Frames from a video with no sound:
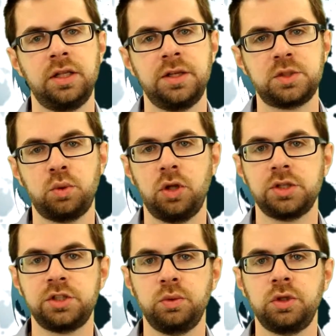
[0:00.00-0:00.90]
This will
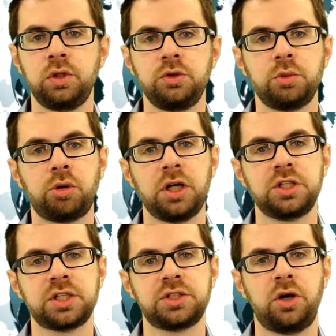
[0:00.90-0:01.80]
also include the
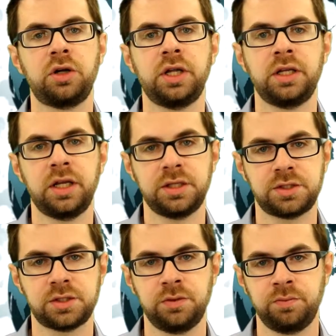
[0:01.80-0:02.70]
project start and end
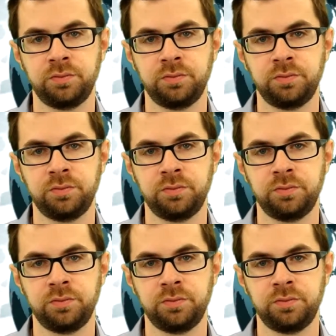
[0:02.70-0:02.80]
dates.